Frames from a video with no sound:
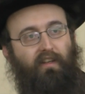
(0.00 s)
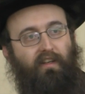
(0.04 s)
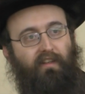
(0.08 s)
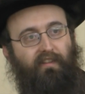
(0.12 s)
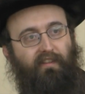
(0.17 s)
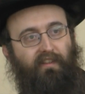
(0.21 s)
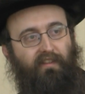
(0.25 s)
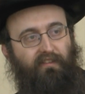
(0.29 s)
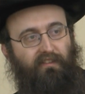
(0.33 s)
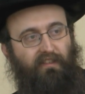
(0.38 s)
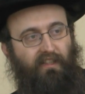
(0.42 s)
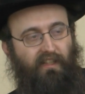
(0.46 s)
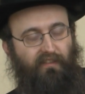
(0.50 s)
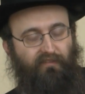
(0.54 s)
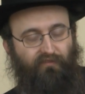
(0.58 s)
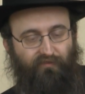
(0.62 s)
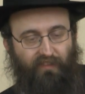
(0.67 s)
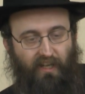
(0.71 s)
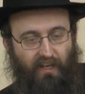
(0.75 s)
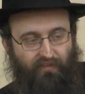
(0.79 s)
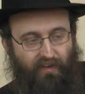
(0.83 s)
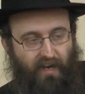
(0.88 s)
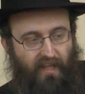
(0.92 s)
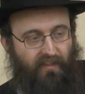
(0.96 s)

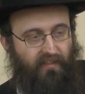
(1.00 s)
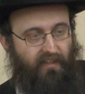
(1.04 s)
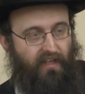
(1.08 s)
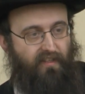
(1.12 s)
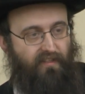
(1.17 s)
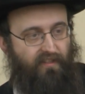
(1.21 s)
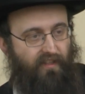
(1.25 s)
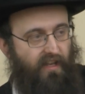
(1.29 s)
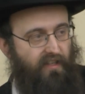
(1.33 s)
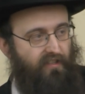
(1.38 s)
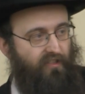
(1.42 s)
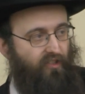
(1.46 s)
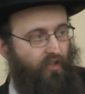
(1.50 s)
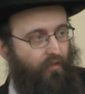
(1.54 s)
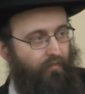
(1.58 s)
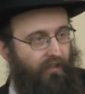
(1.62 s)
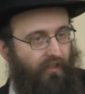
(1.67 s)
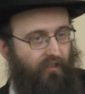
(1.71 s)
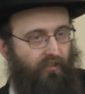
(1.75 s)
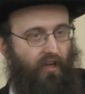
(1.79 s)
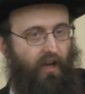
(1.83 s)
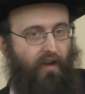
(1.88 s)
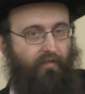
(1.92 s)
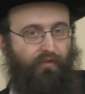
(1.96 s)
I'd rather not say it so
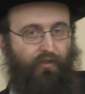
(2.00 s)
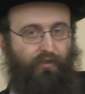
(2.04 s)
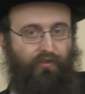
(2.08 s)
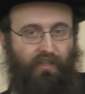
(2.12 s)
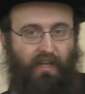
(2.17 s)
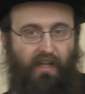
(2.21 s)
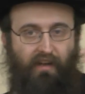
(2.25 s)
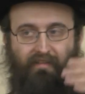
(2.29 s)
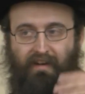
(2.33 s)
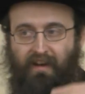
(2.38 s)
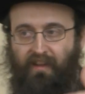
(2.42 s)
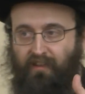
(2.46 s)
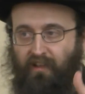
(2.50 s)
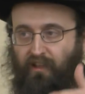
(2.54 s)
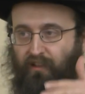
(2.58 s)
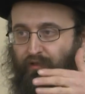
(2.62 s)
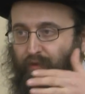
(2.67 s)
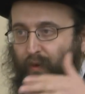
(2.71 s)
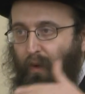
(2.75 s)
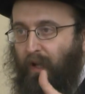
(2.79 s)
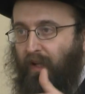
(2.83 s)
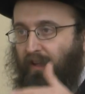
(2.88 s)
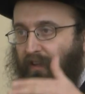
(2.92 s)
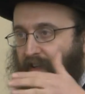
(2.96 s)
many times because I'd rather not
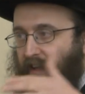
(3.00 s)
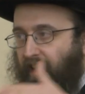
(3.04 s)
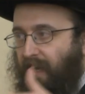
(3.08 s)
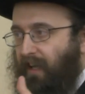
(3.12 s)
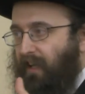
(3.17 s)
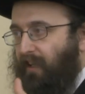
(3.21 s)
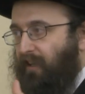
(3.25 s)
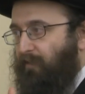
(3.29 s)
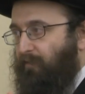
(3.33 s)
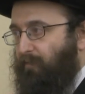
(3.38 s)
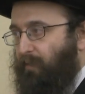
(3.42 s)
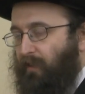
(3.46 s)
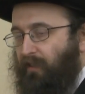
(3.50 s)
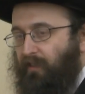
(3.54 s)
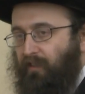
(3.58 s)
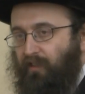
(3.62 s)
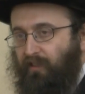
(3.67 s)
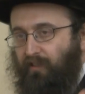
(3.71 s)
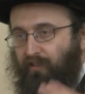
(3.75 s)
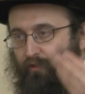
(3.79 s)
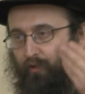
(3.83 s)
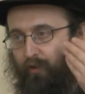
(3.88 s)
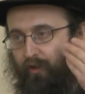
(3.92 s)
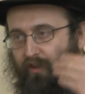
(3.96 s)
dwell on the negative, but
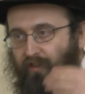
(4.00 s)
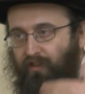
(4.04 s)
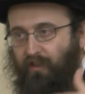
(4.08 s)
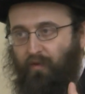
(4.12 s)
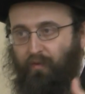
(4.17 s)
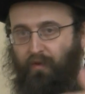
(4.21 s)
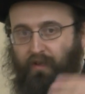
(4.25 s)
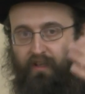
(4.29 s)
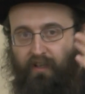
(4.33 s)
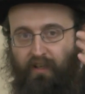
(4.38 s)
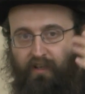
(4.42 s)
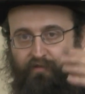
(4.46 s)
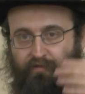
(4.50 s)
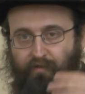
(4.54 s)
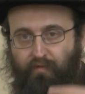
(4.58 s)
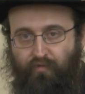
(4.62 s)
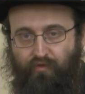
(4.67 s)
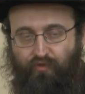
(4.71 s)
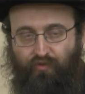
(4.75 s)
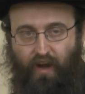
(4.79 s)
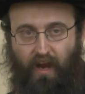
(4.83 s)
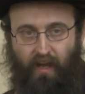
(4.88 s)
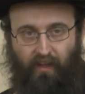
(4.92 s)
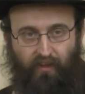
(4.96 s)
stories that we hear from
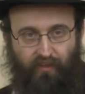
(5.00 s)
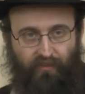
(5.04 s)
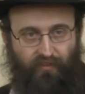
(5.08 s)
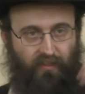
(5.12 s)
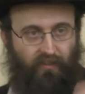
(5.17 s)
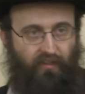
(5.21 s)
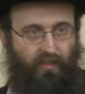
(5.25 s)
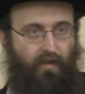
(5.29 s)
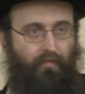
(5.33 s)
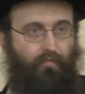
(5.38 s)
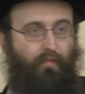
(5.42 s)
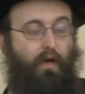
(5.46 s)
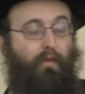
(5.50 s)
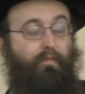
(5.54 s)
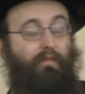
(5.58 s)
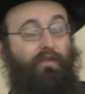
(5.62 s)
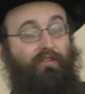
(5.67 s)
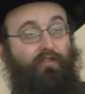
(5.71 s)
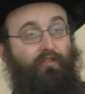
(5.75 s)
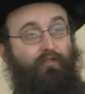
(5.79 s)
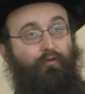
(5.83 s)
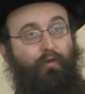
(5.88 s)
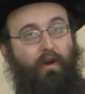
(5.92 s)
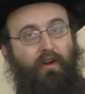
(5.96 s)
shilas that come up
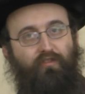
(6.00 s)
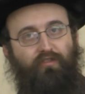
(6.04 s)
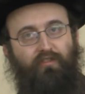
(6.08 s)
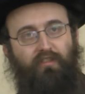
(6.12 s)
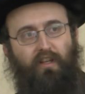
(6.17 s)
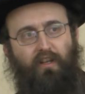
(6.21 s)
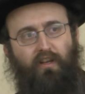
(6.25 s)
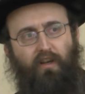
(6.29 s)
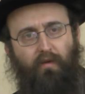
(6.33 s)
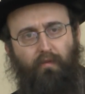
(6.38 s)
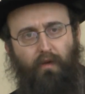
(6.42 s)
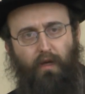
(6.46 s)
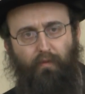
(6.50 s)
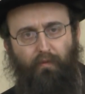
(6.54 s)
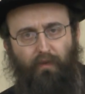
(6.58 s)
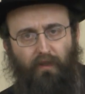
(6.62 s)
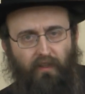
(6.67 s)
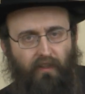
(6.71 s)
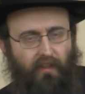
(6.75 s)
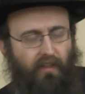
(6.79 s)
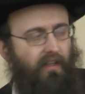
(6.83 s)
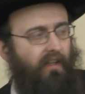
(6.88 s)
and situations that come up,